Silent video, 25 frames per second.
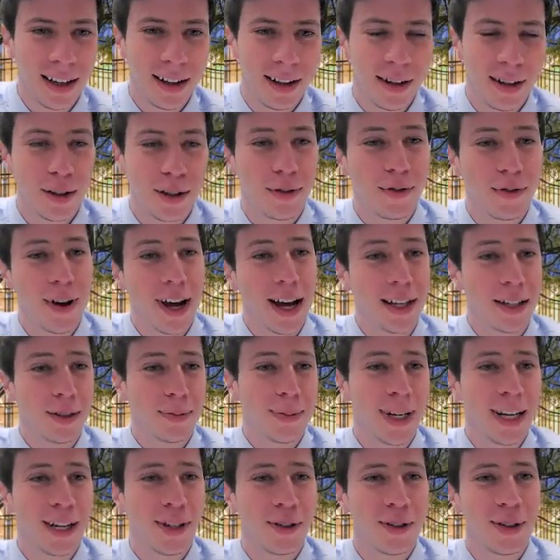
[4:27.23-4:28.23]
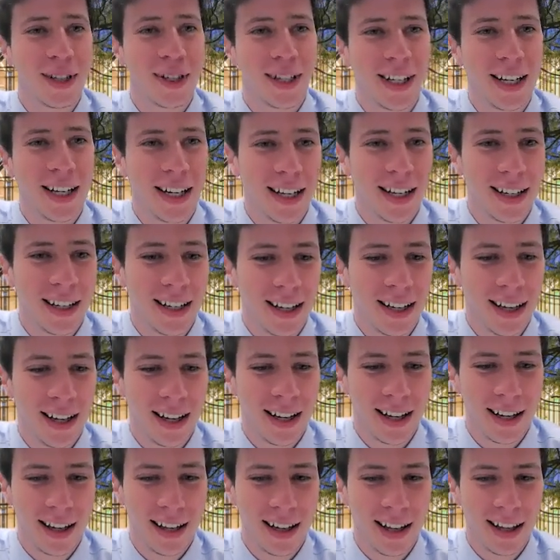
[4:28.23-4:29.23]
those fans being interested
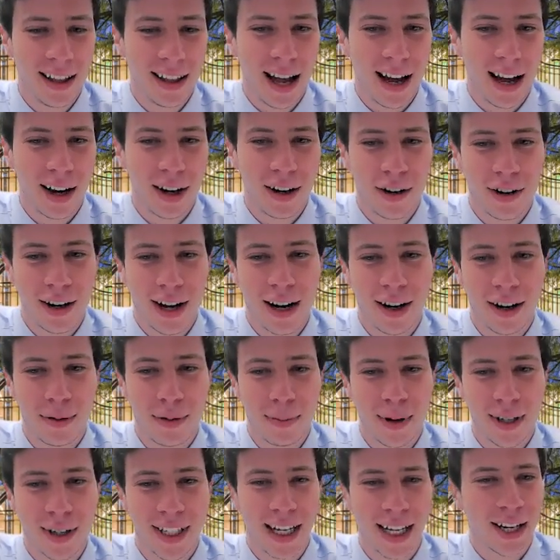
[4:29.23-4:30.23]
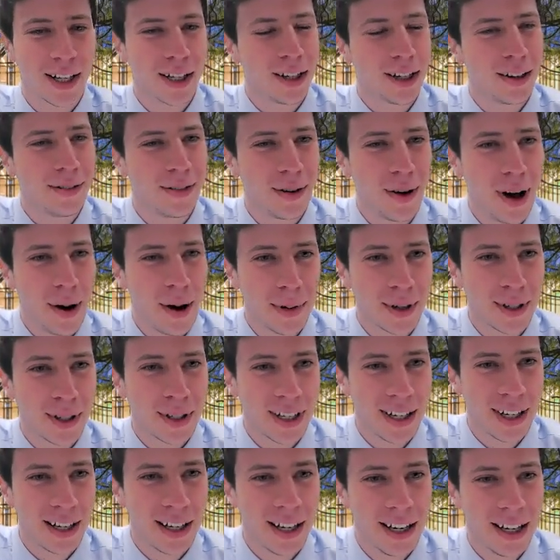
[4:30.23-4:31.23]
in that creator in particular, if you happen
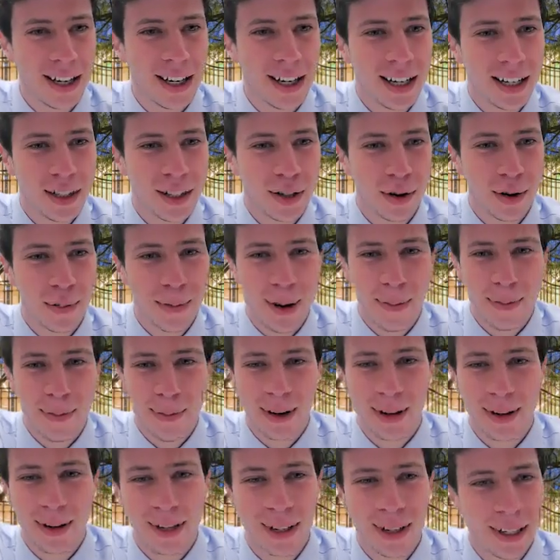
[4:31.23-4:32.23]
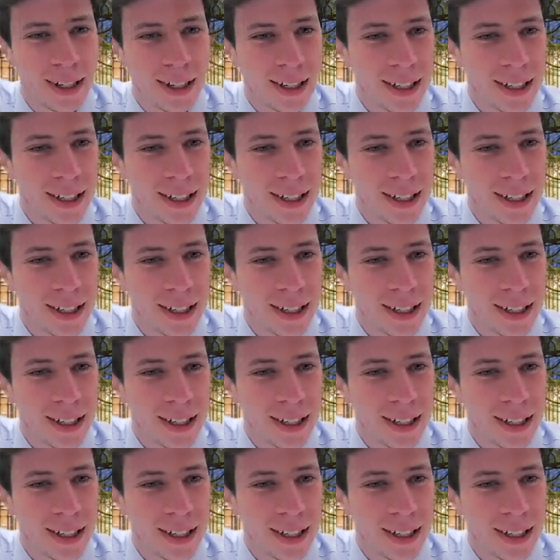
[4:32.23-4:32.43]
to remember?